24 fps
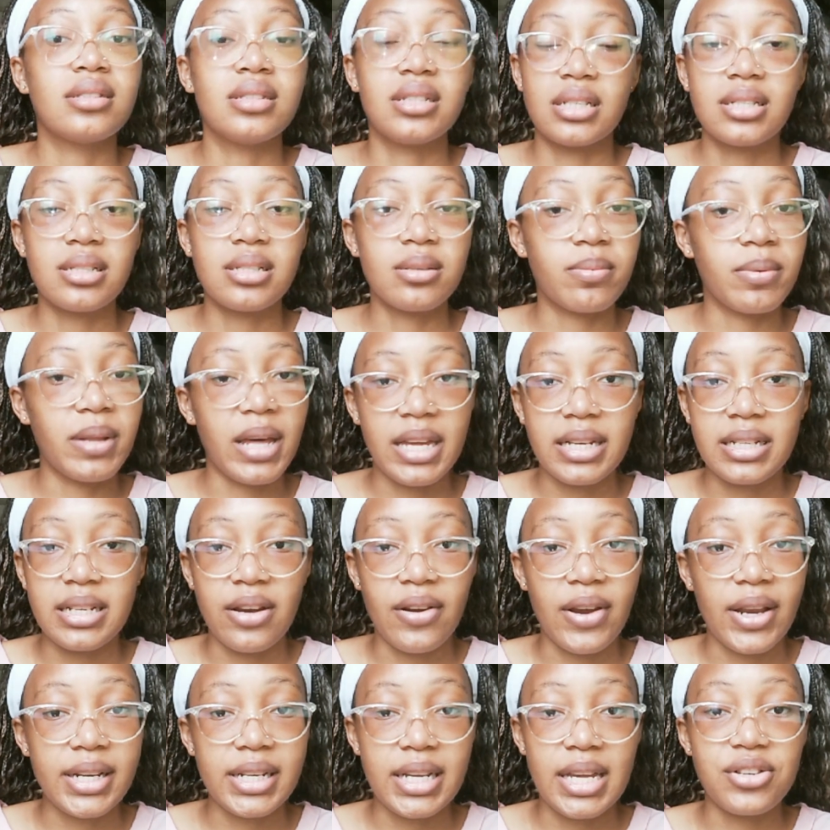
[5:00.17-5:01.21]
just apply
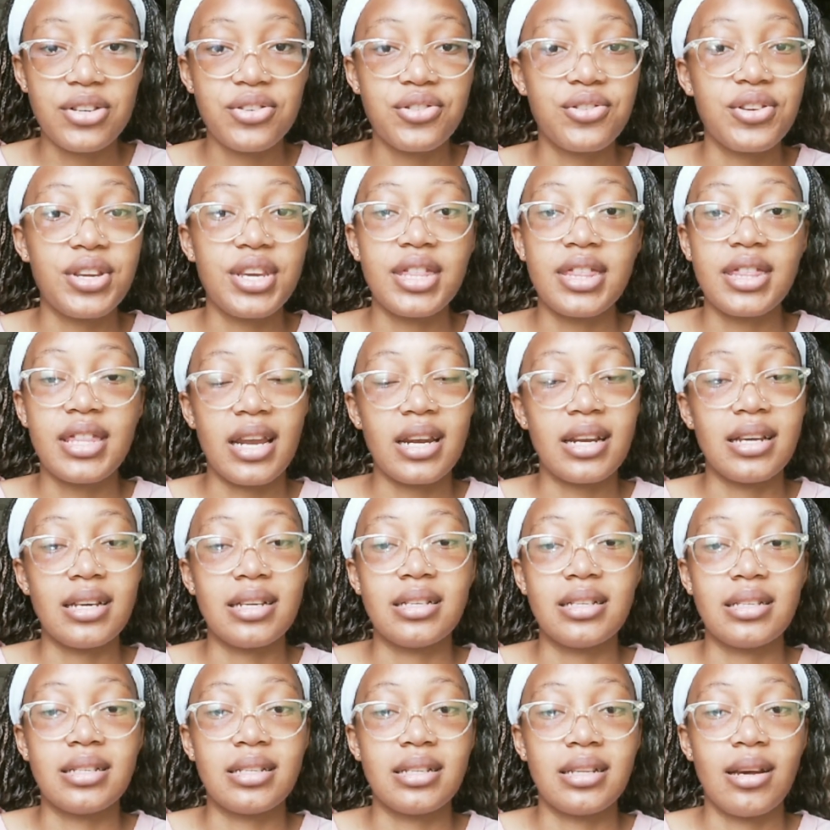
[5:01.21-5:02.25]
direct entry. That
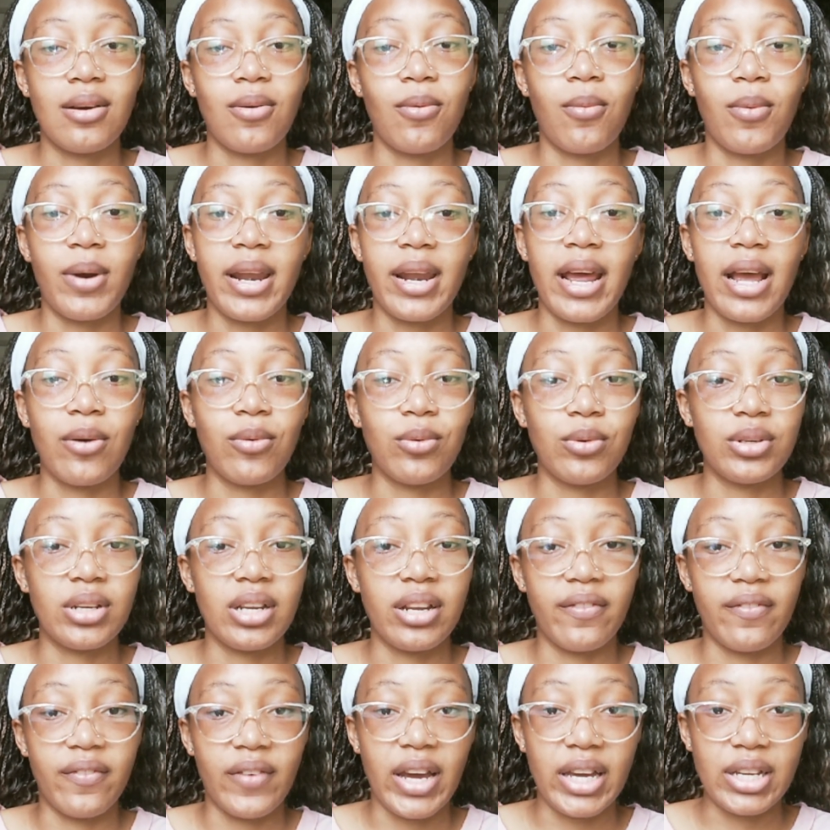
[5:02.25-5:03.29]
is what I would
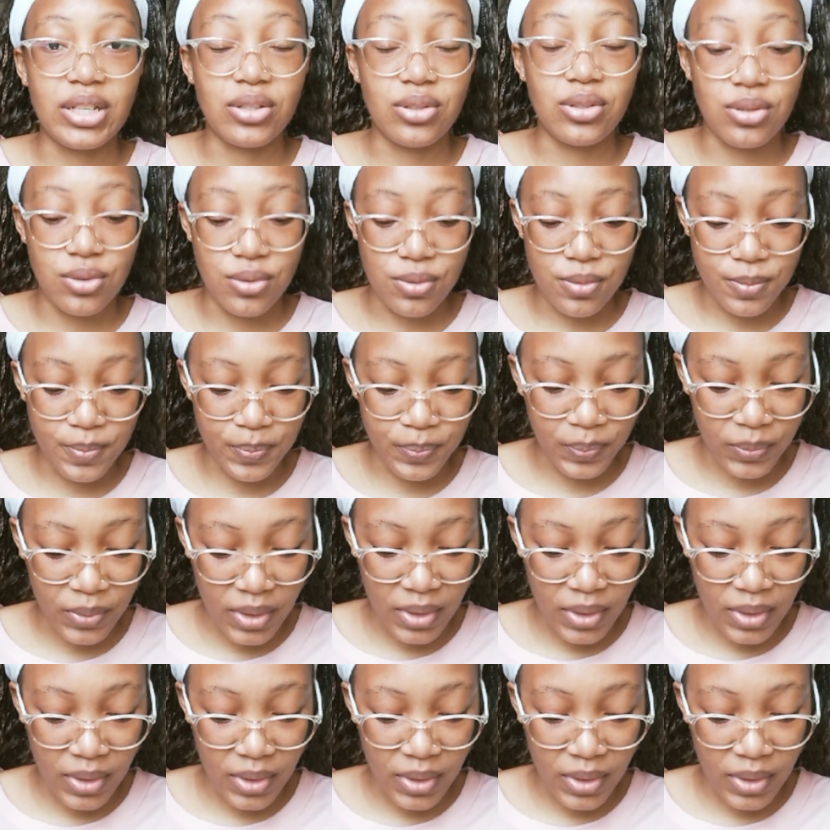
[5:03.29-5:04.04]
advise you.